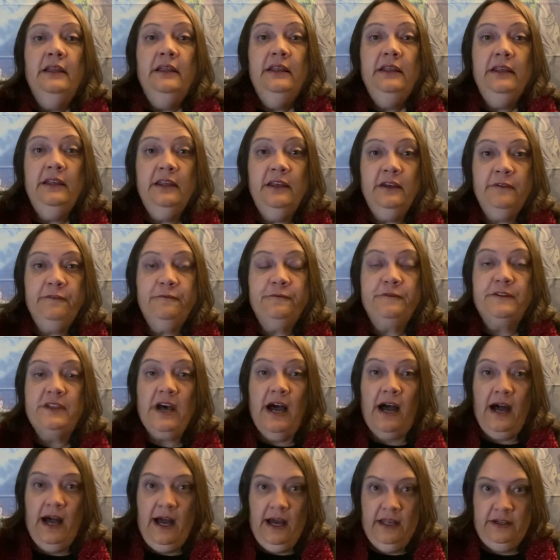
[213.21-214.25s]
If the
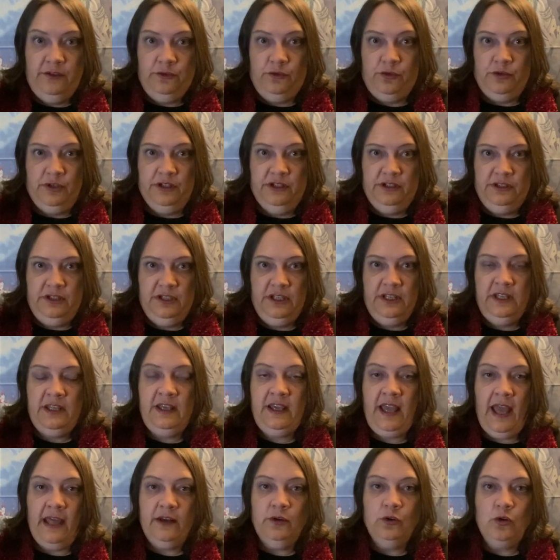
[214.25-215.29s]
hundred
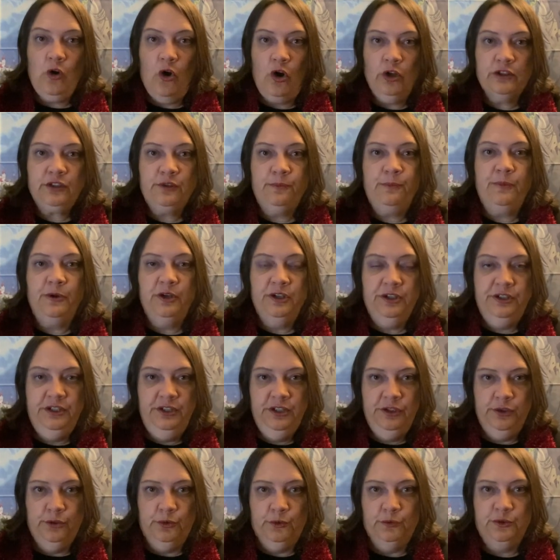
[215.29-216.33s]
cannot
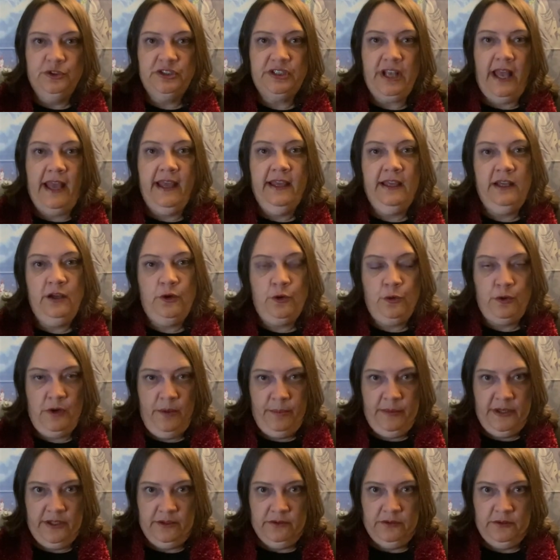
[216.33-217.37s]
produce a
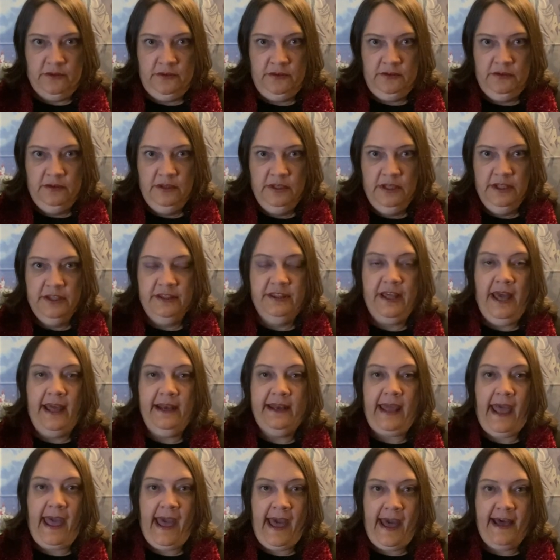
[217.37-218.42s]
criminal that
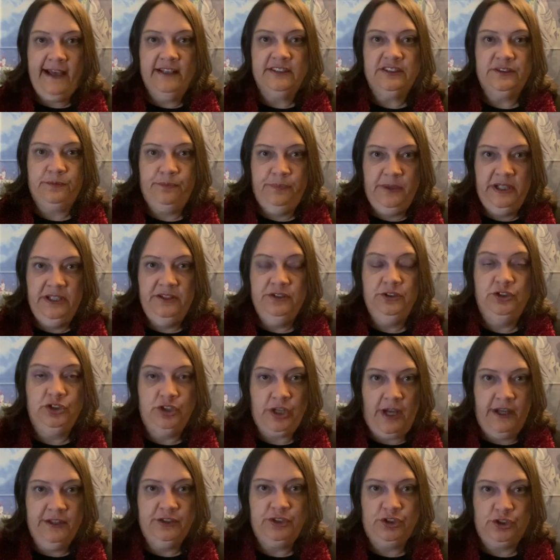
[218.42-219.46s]
has been
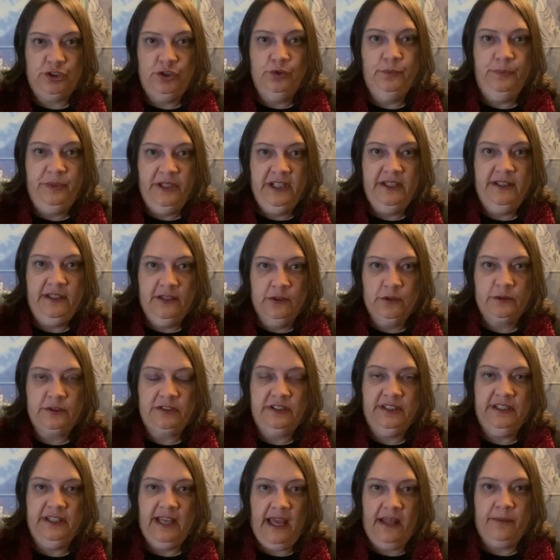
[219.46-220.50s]
judged to be
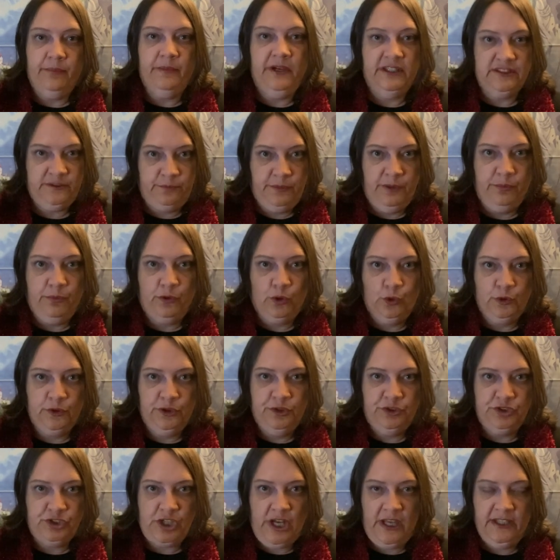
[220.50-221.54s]
guilty and must be brought
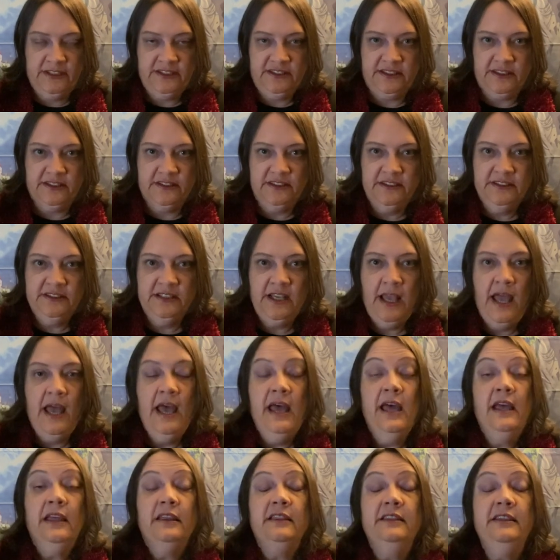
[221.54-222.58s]
to justice,
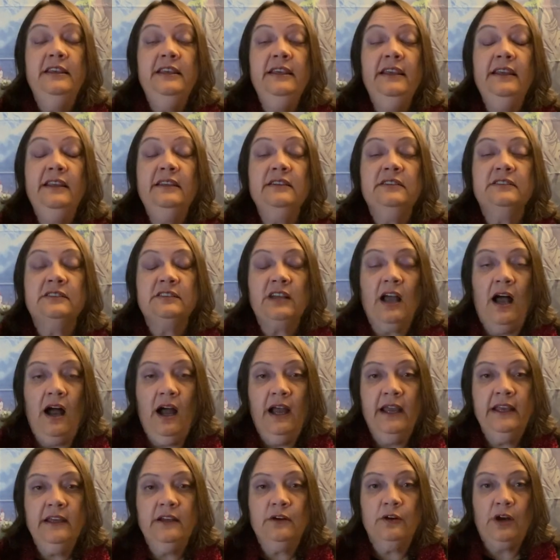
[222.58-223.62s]
the
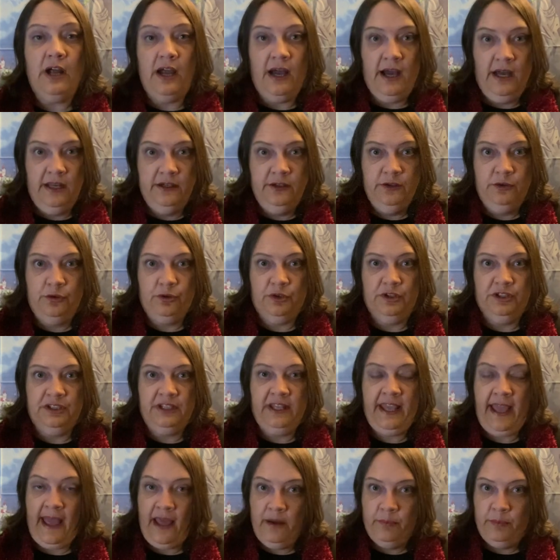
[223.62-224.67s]
entire hundred
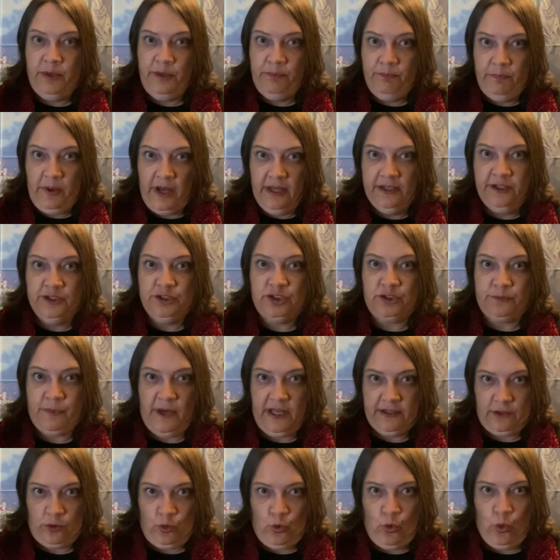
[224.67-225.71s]
can be punished
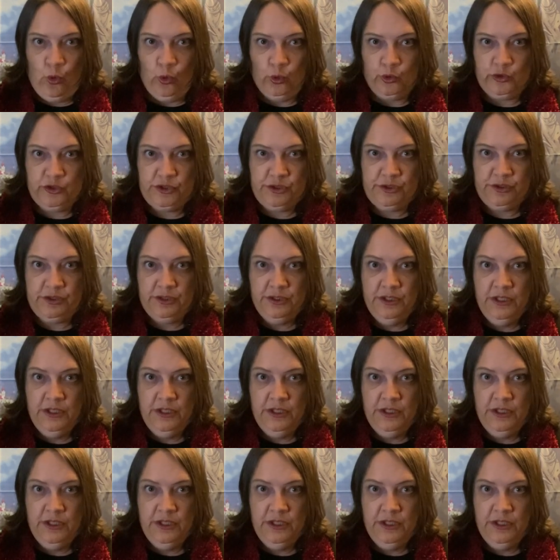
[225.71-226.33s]
by the courts.